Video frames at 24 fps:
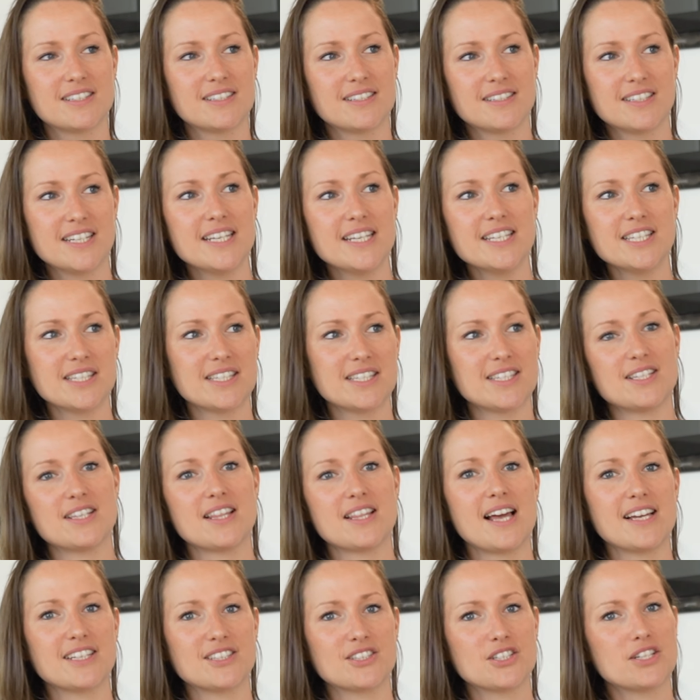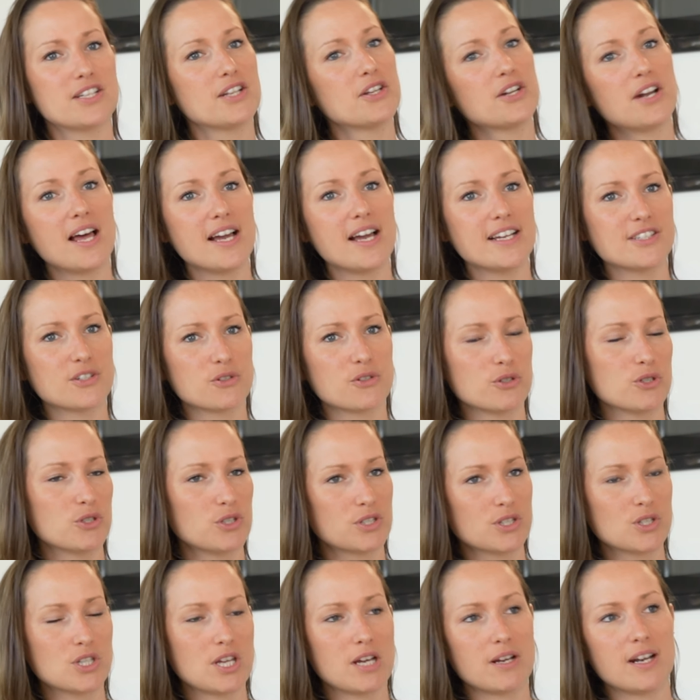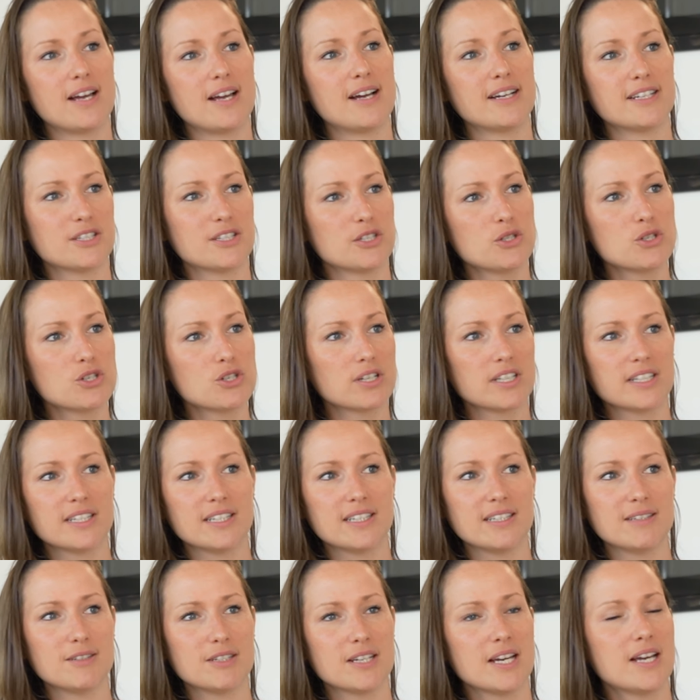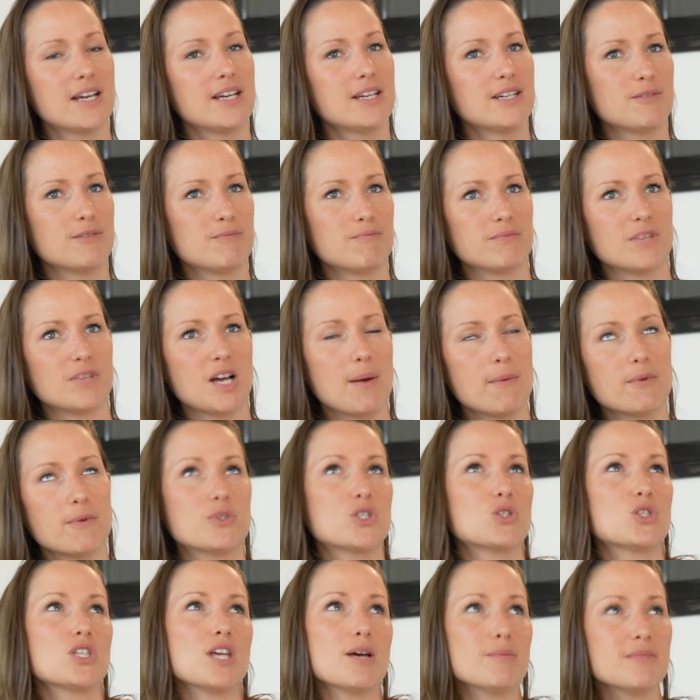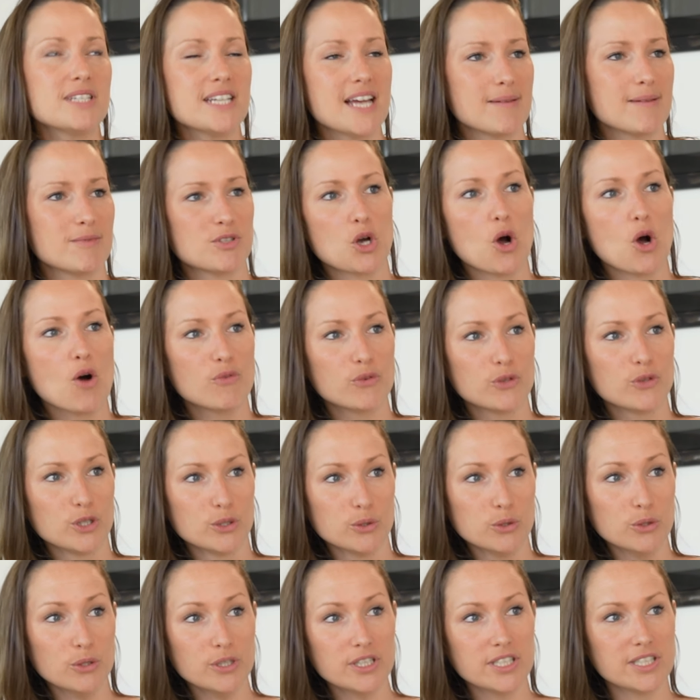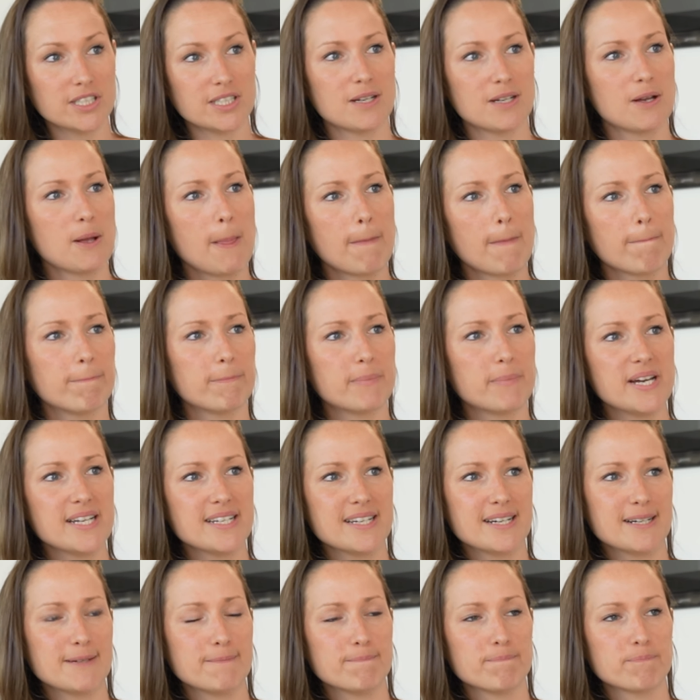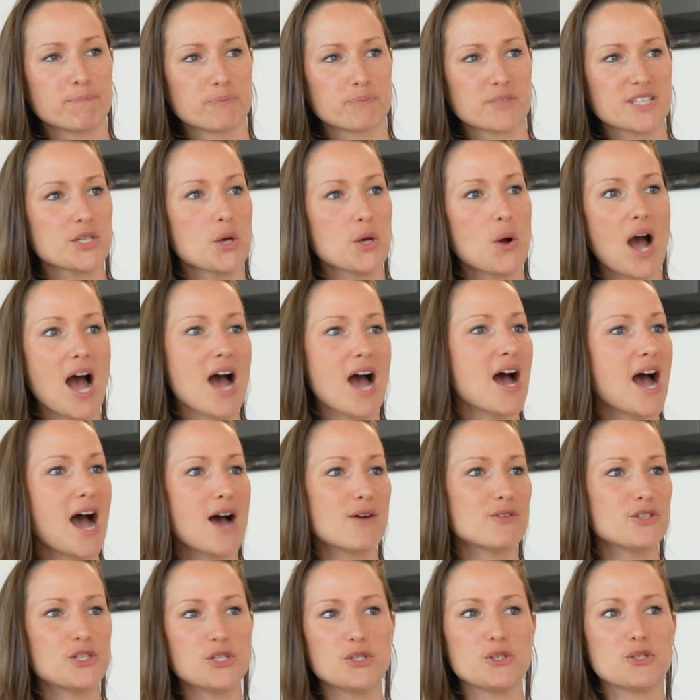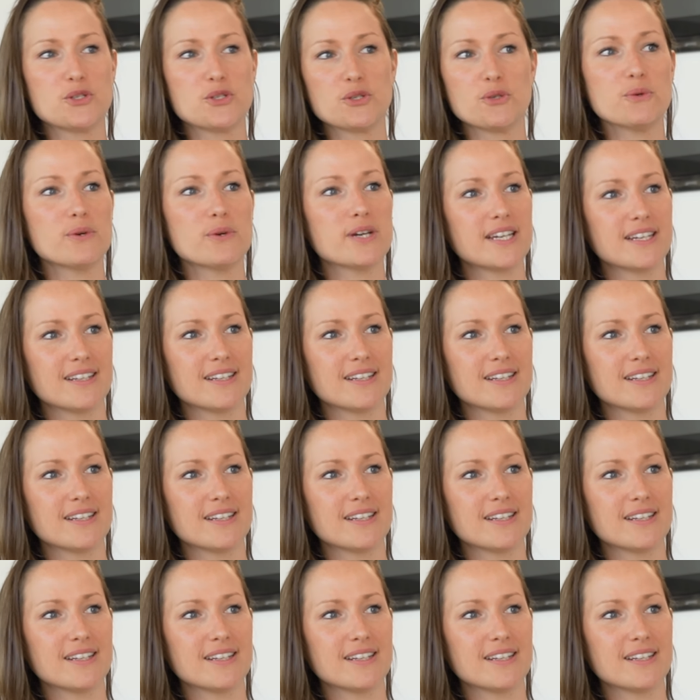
this, like the lights are like usually sometimes overlooked. But so how do you do it?